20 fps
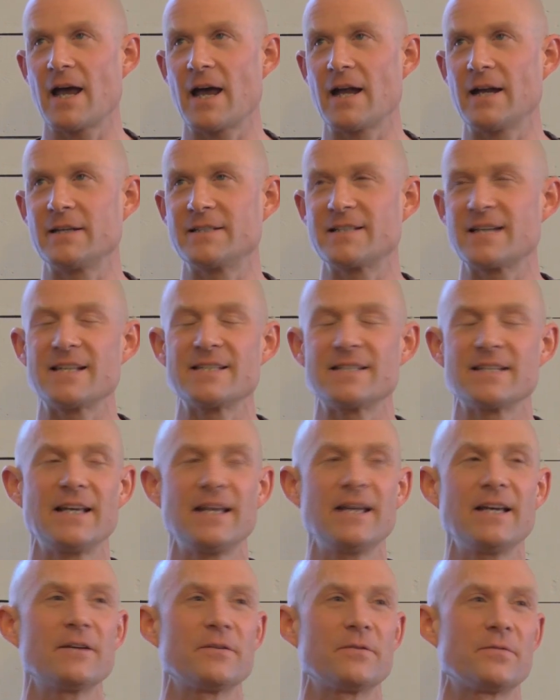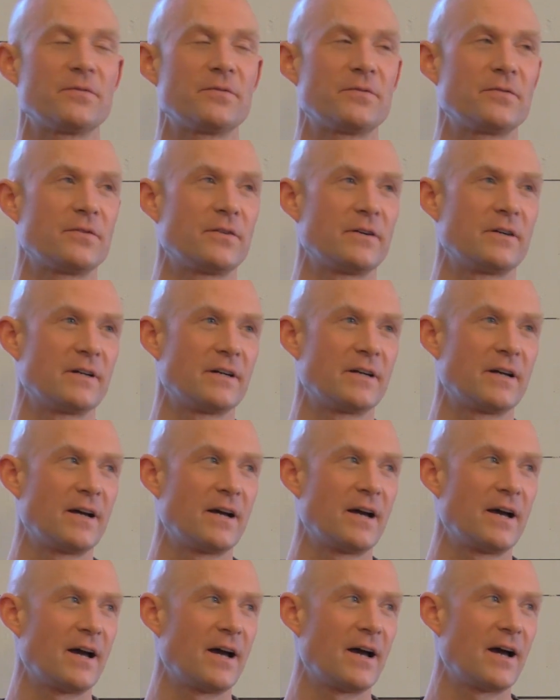And it's as if
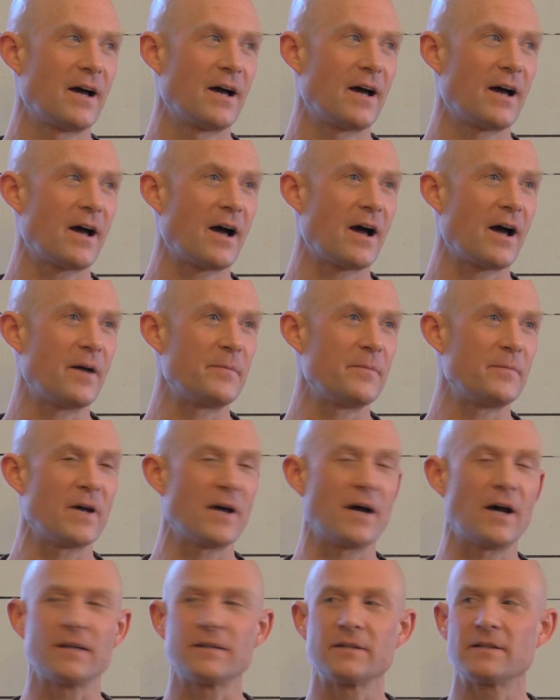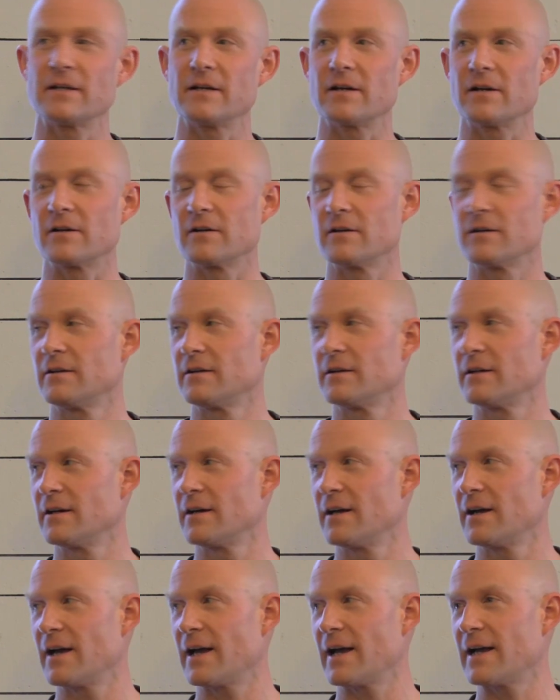I'm not there.
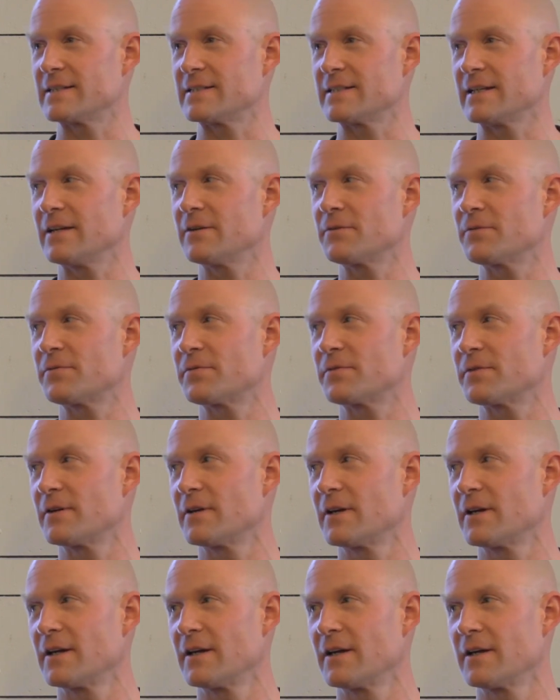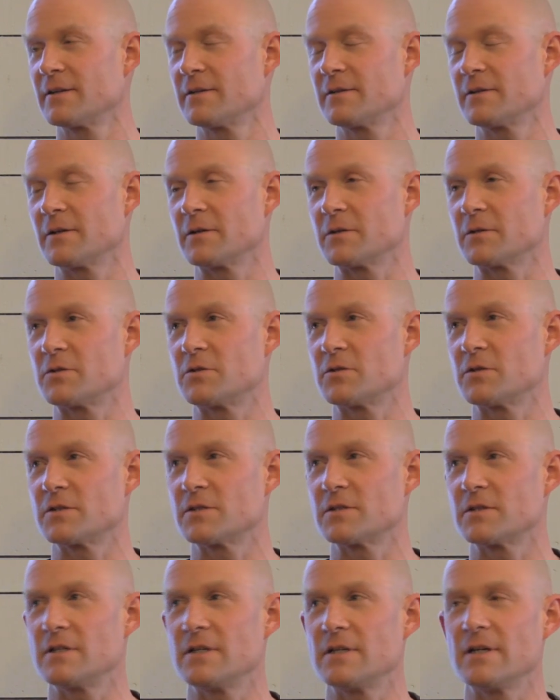As if there's
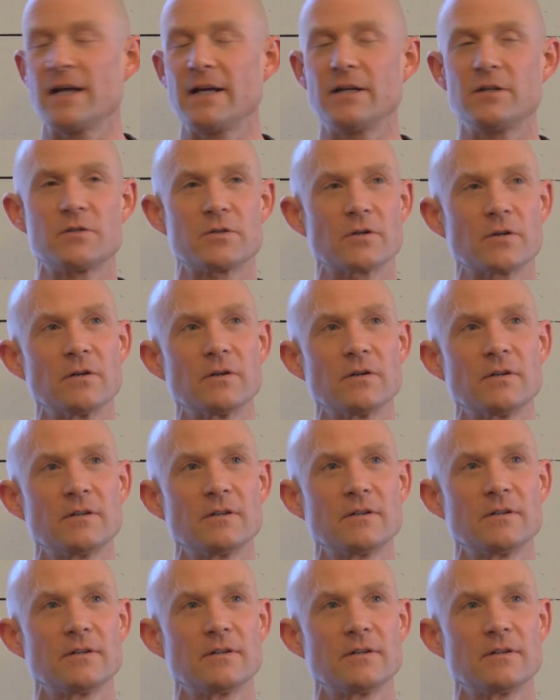just nature.